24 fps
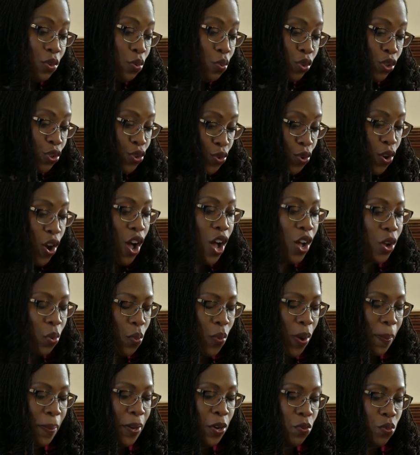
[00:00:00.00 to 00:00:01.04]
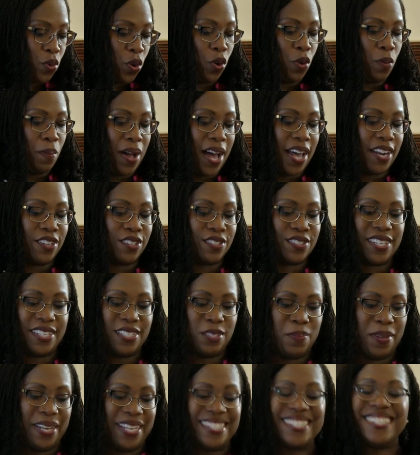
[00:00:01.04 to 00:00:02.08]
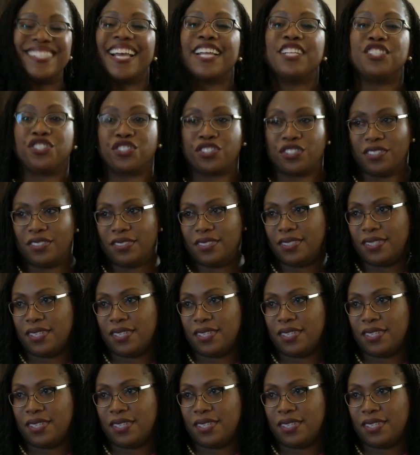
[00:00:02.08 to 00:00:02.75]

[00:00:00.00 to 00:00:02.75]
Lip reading: strong women role models, has been essential